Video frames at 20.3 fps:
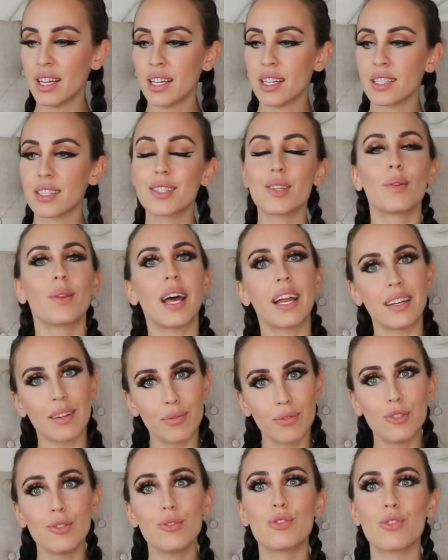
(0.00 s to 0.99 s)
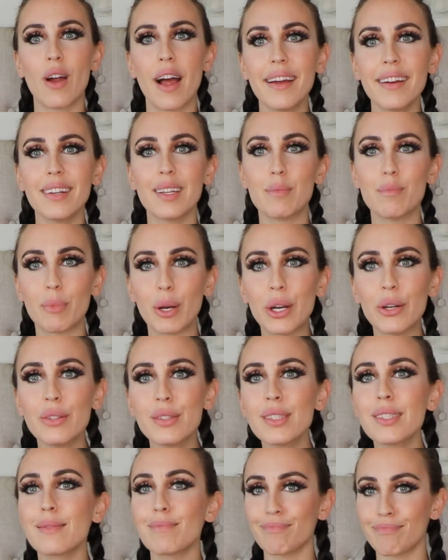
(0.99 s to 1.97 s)
so that if you try it and it
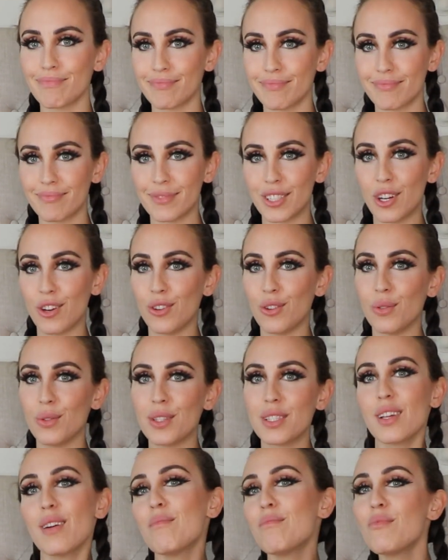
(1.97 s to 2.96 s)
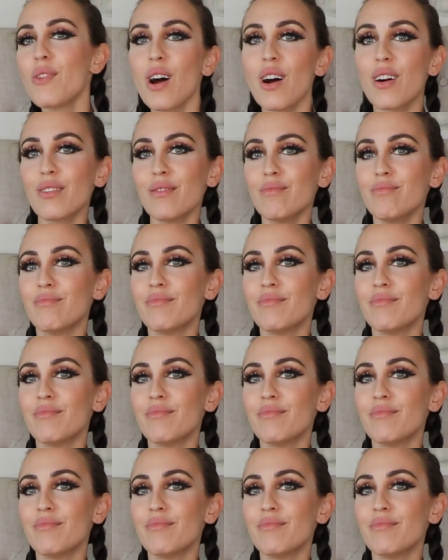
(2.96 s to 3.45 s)
burns, you're doing something wrong.